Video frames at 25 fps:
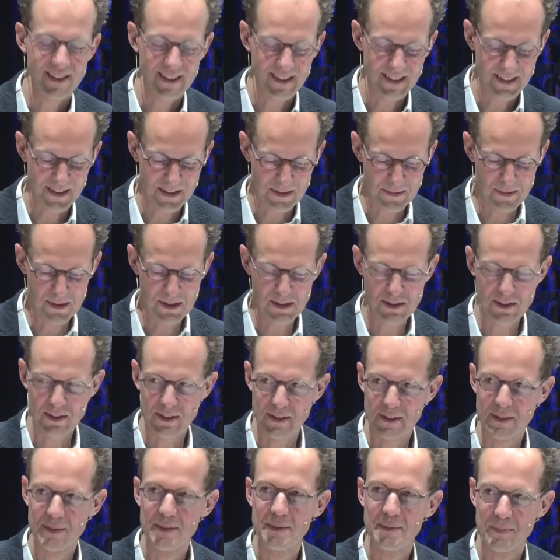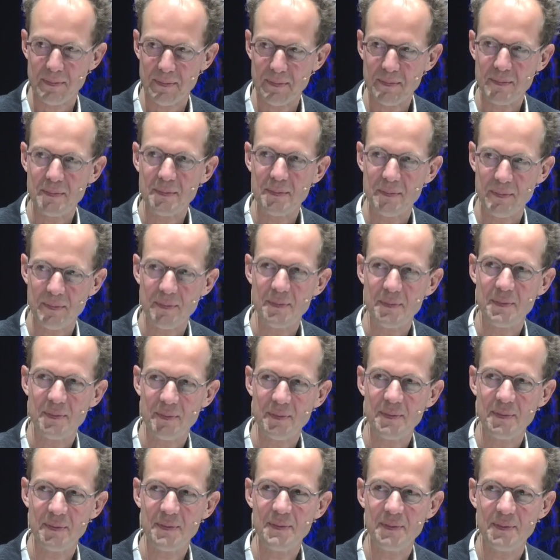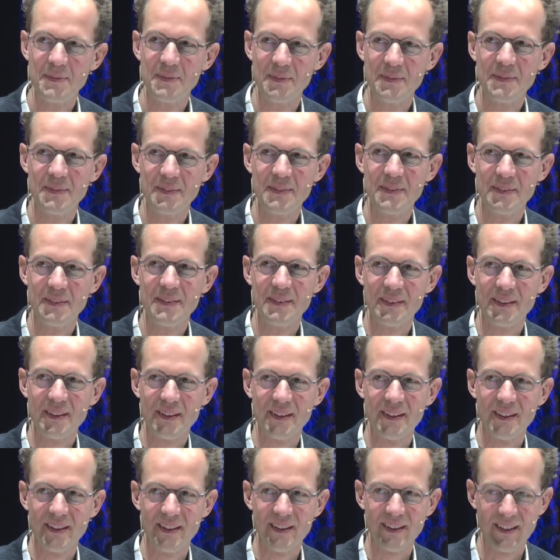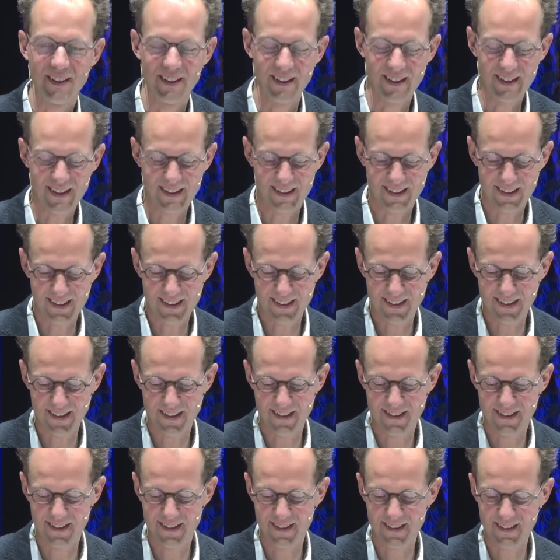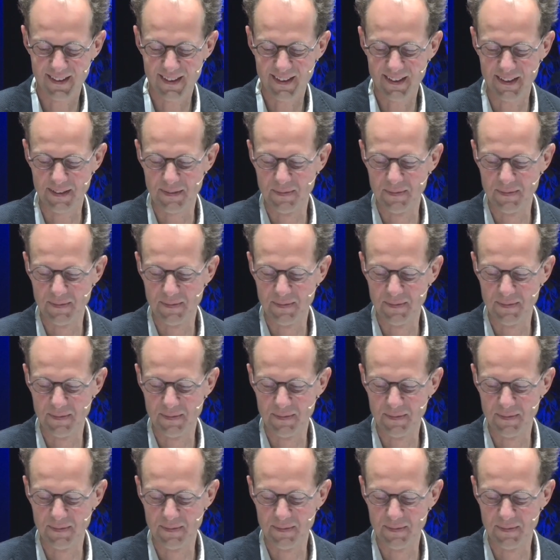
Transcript: can imagine. It was good to have my freedom uh, back afterward. Yeah, yeah, yeah. Okay.